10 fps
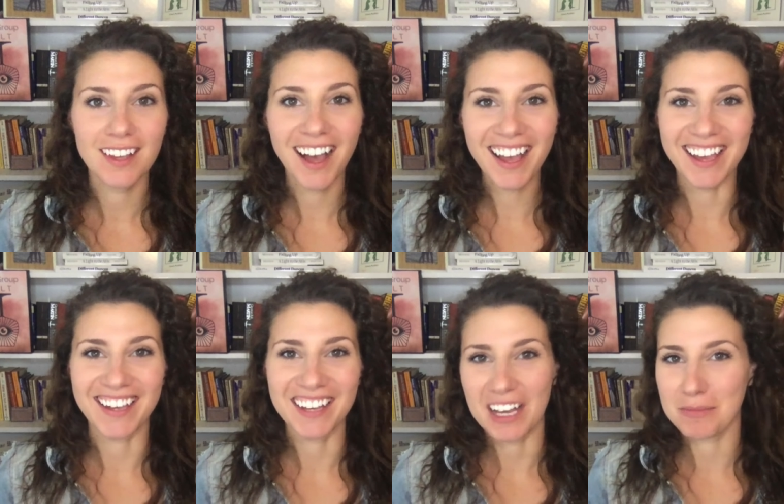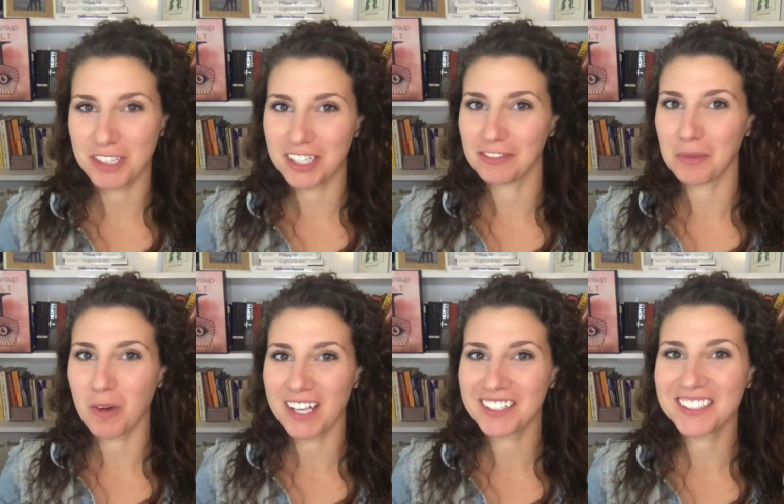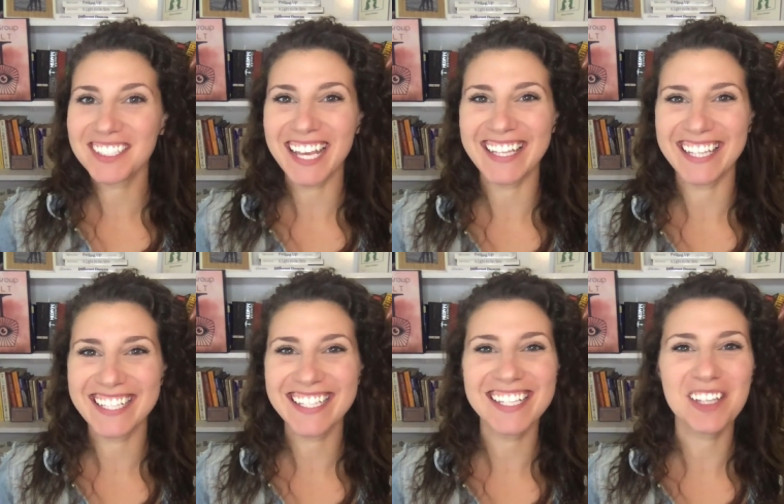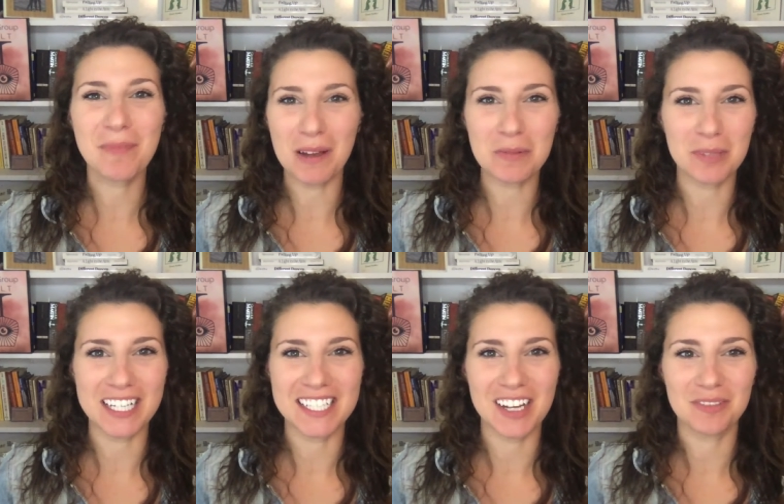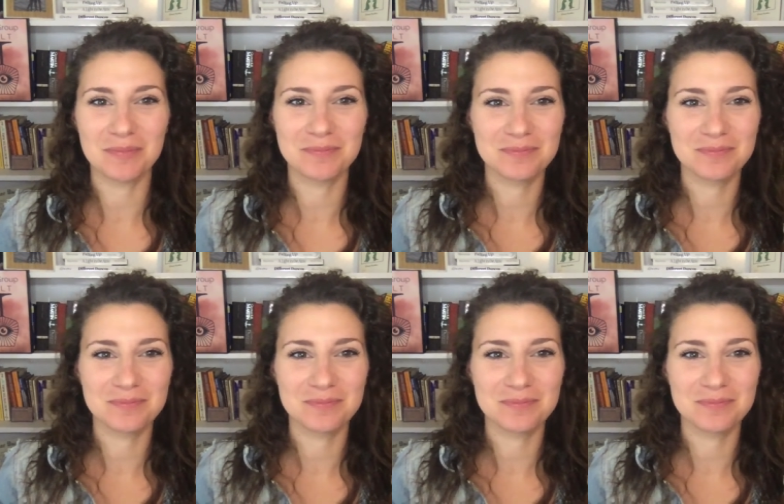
Hi, I'm Geena from Wine Cult, and this is the Bottle Breakdown.